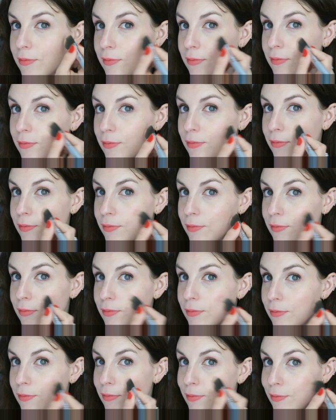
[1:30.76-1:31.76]

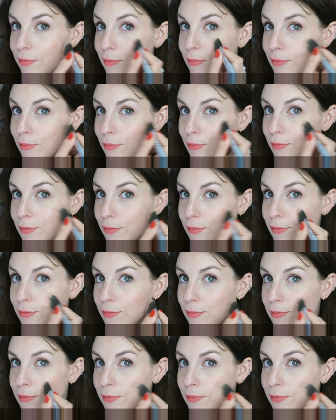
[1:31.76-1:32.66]
No one is speaking in this clip.